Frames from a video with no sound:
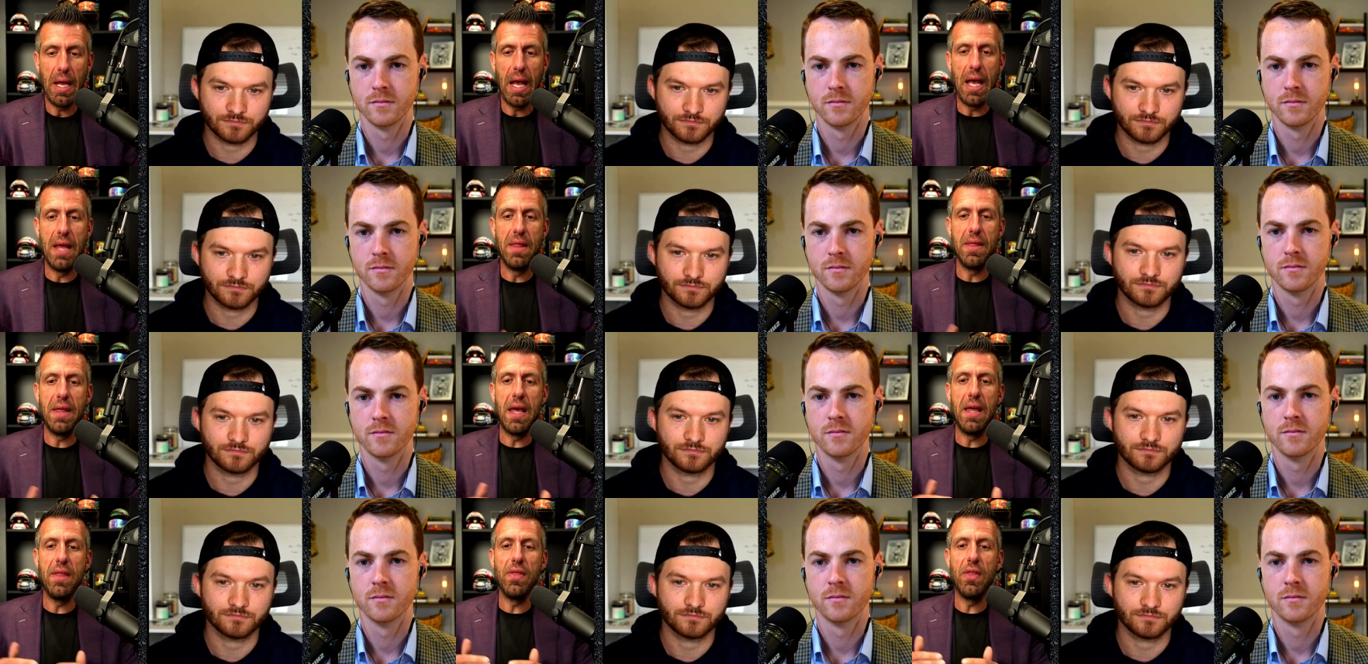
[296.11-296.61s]

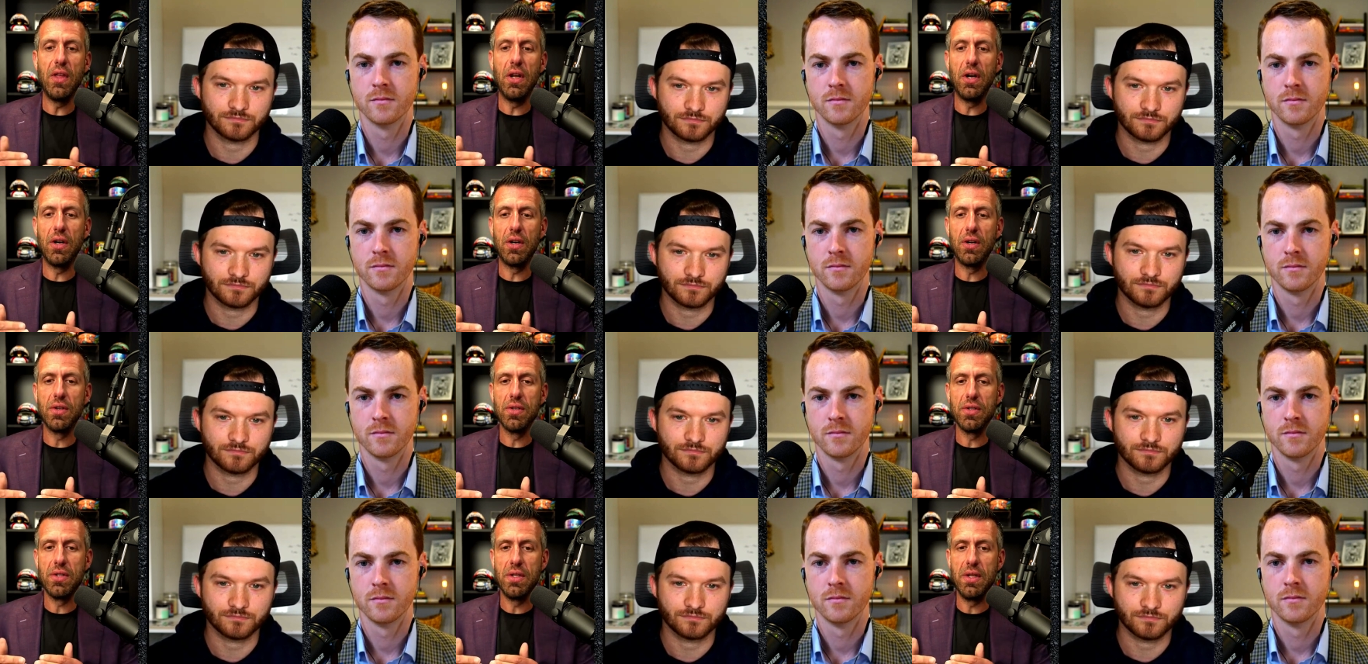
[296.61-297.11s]
Speaker 1: and then
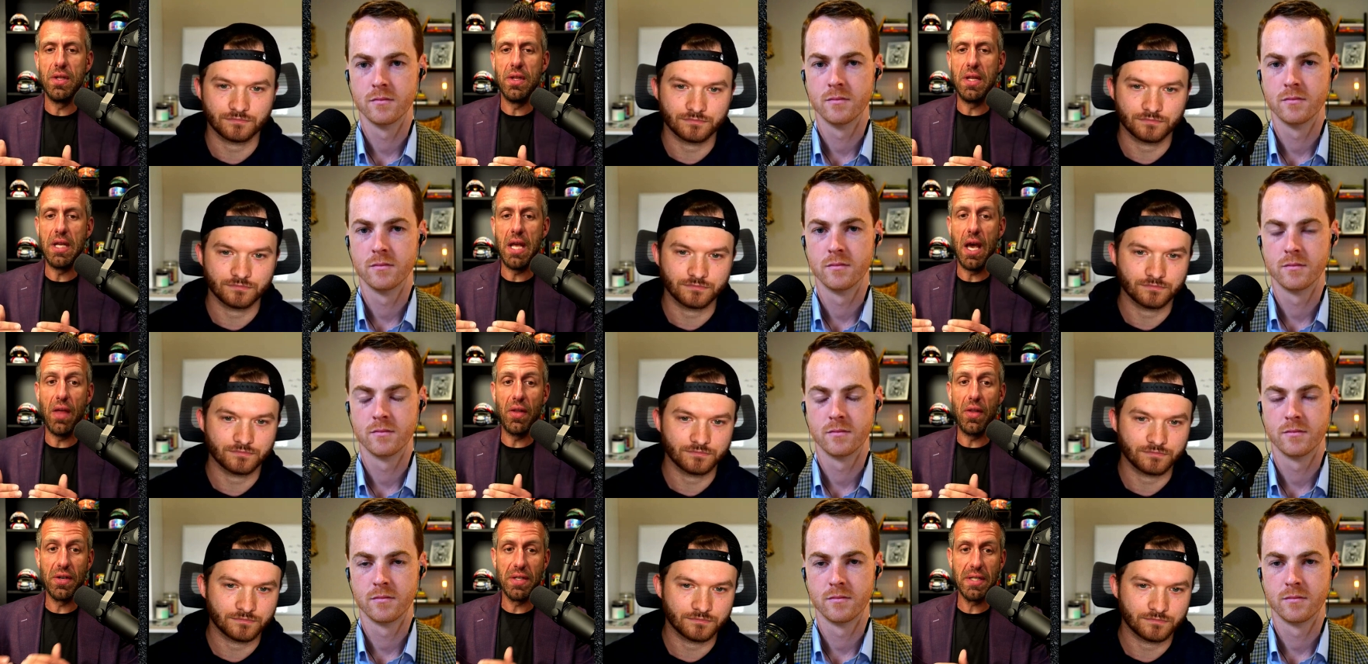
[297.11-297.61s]
there's
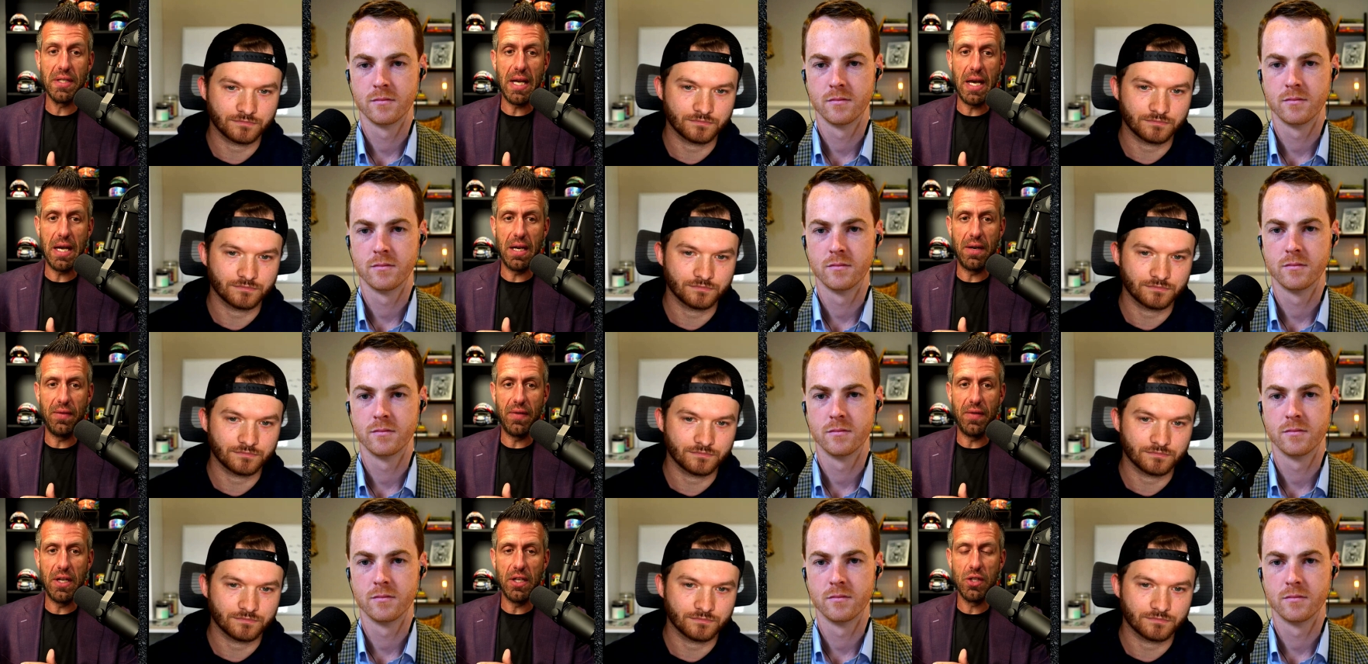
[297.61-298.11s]
the other
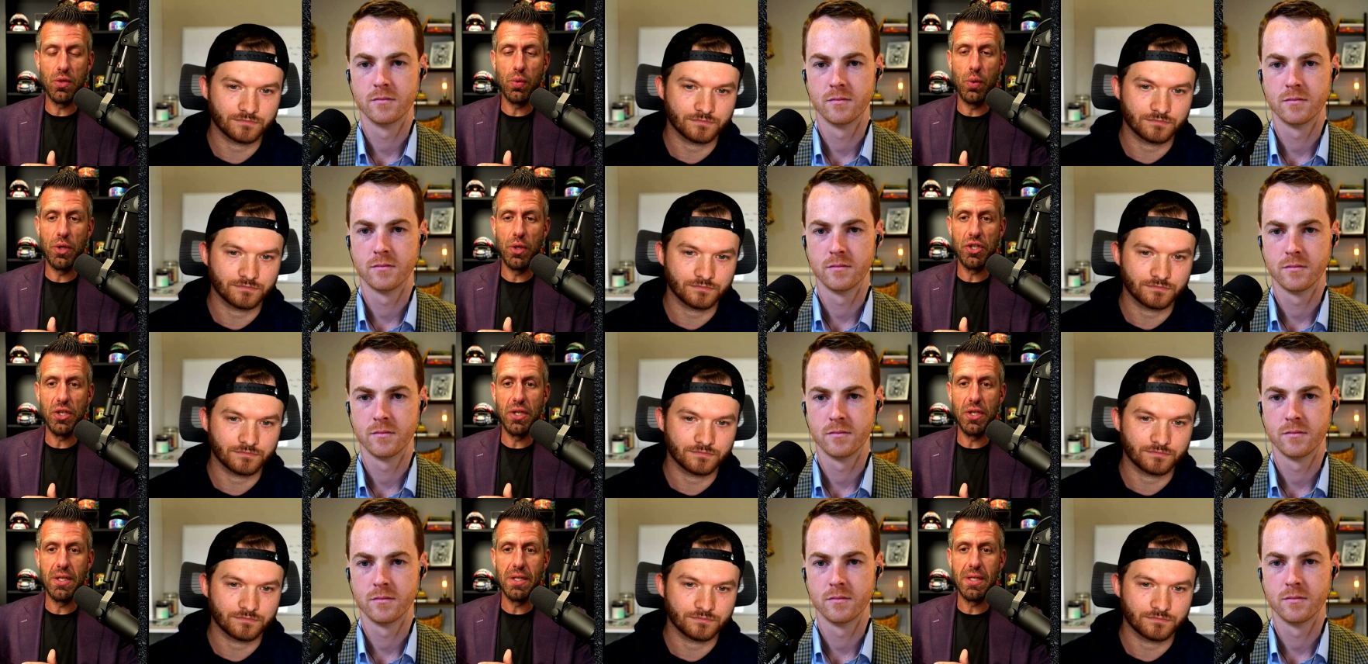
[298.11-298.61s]
side of this,
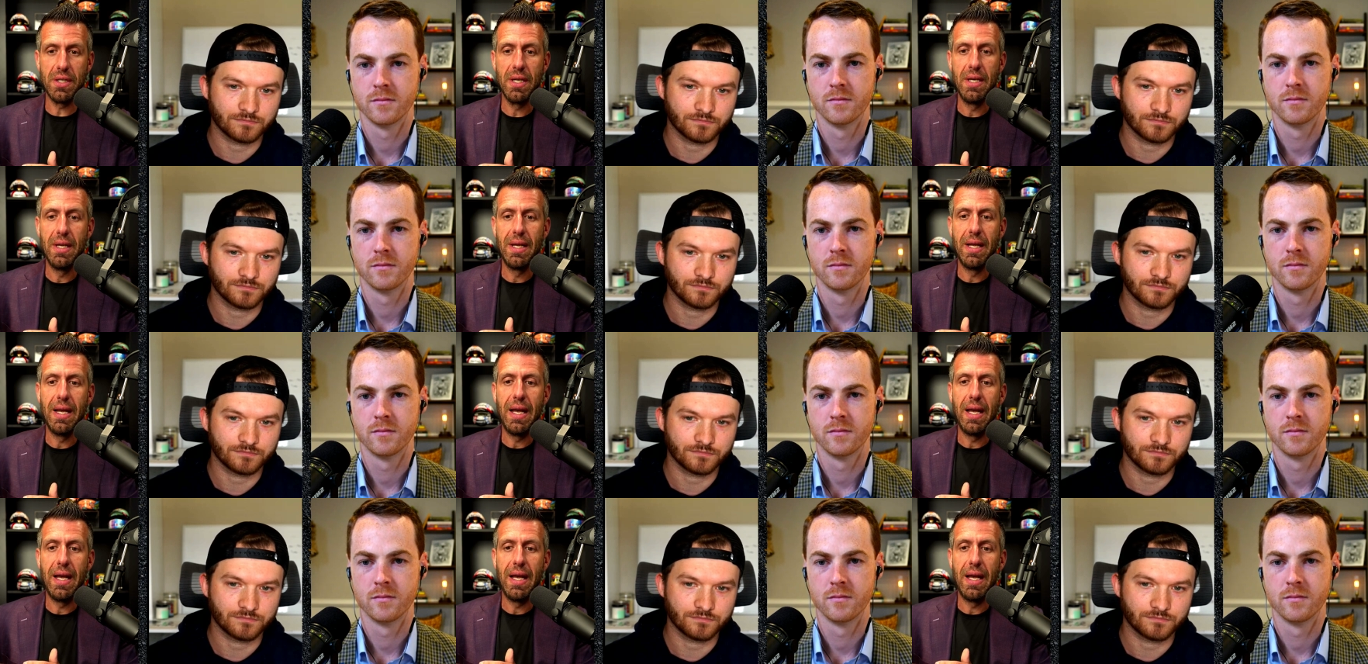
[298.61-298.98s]
which is